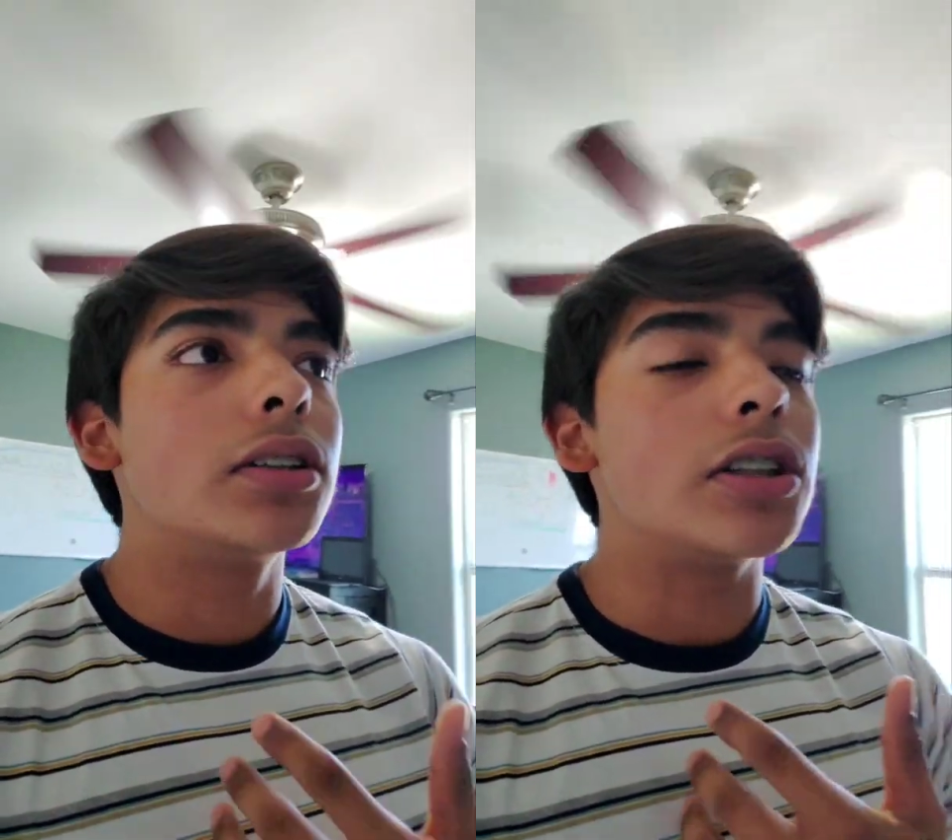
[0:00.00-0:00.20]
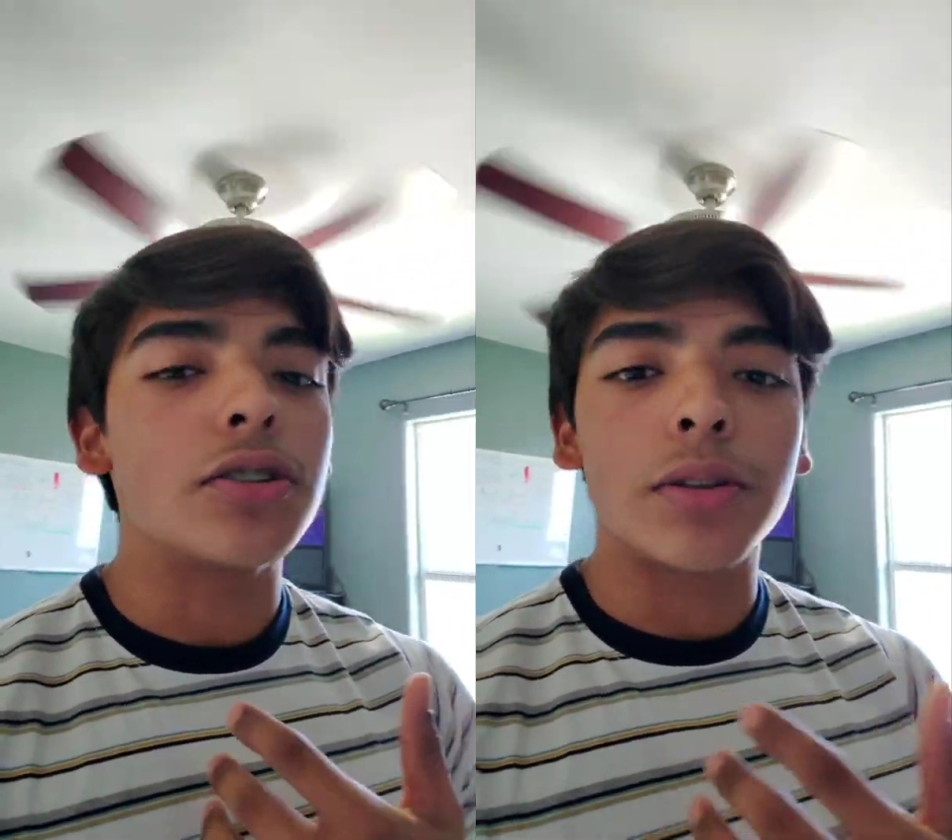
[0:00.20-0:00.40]

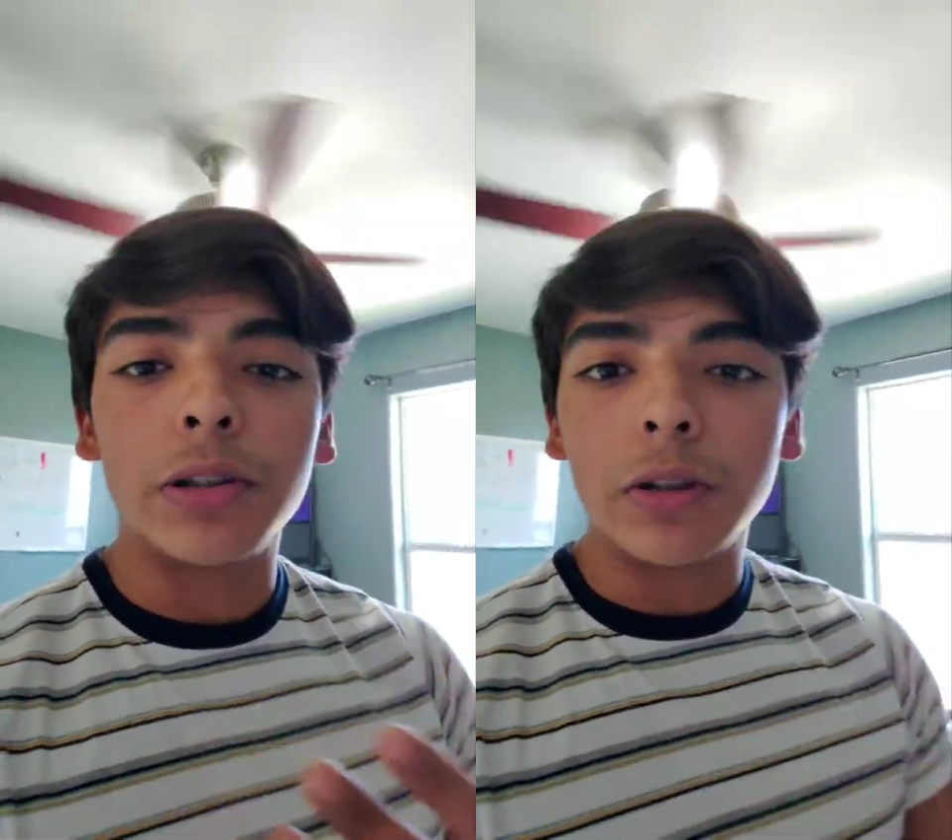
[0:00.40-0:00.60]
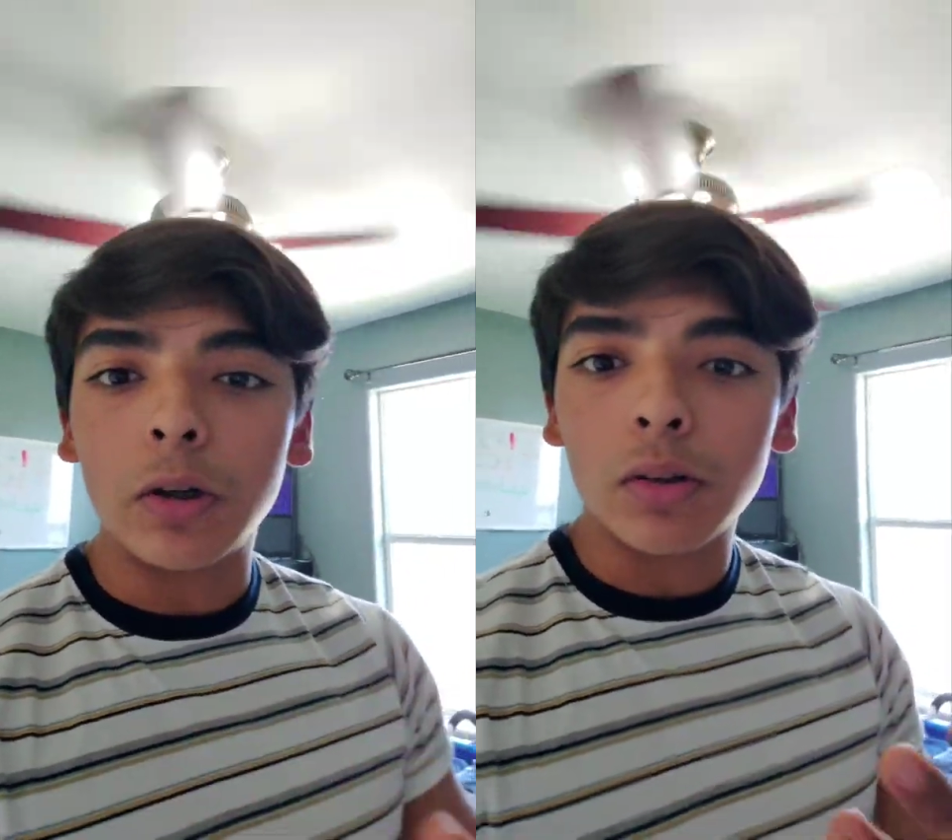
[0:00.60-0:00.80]
just so
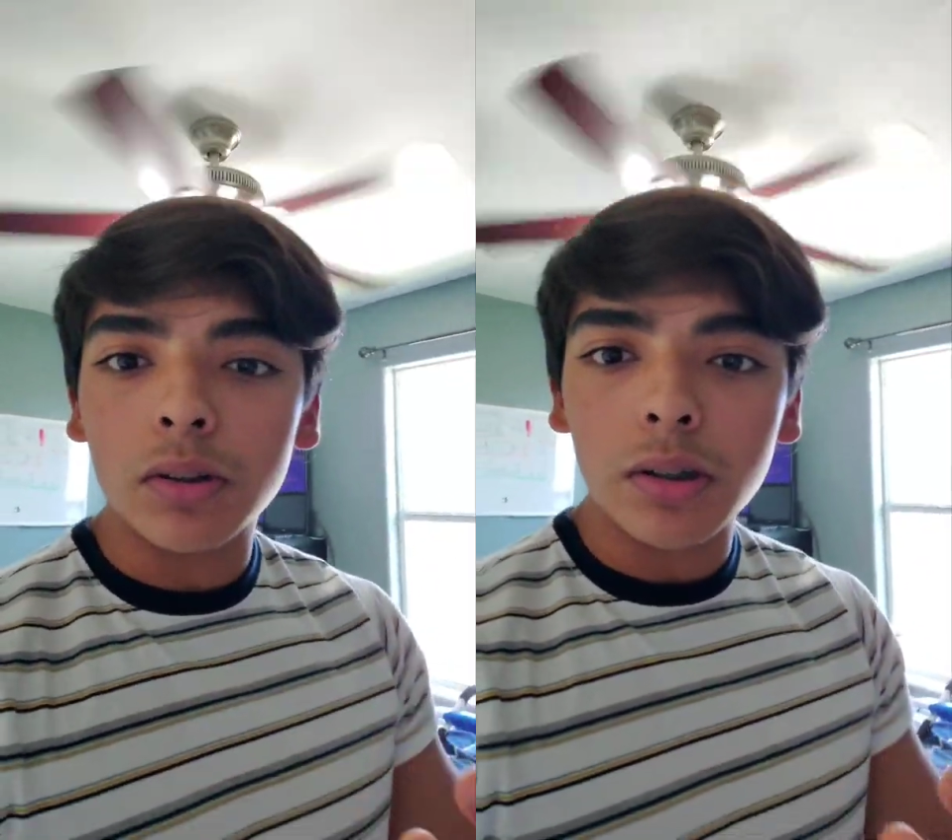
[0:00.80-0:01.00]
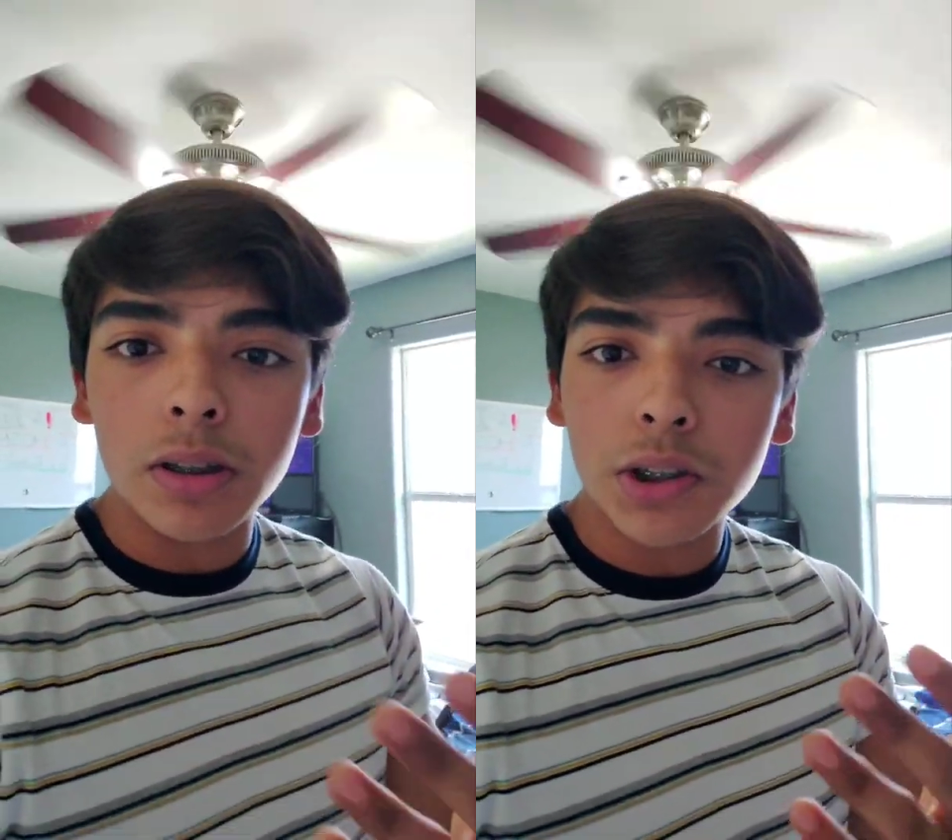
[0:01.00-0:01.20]

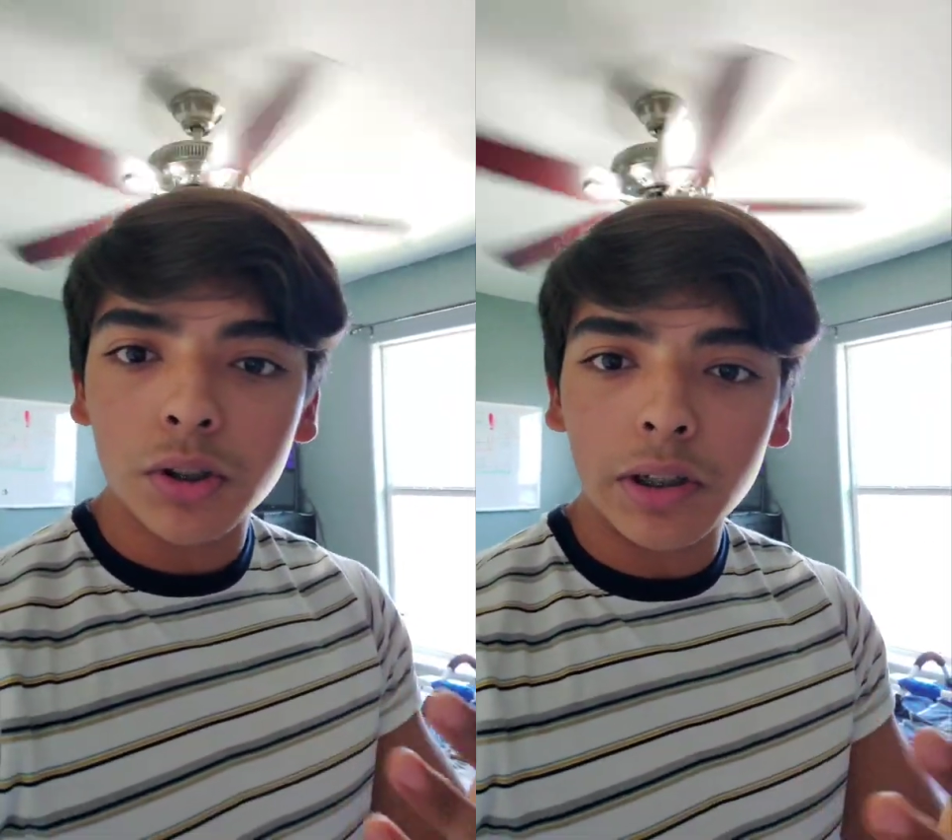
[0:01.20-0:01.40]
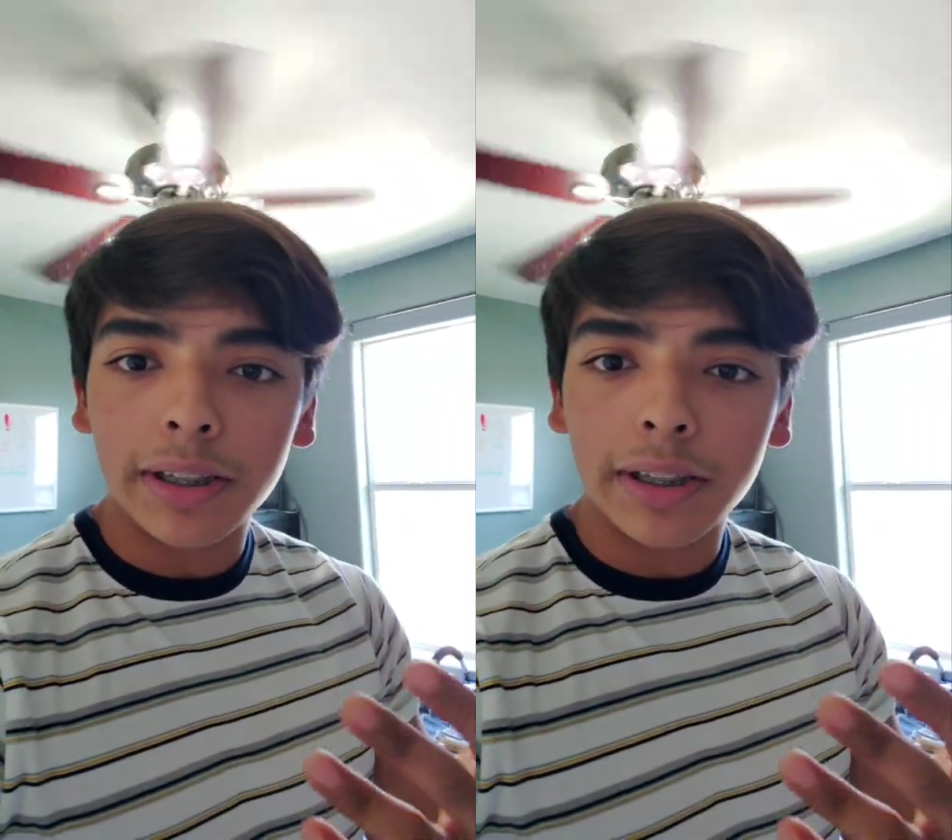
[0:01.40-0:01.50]
you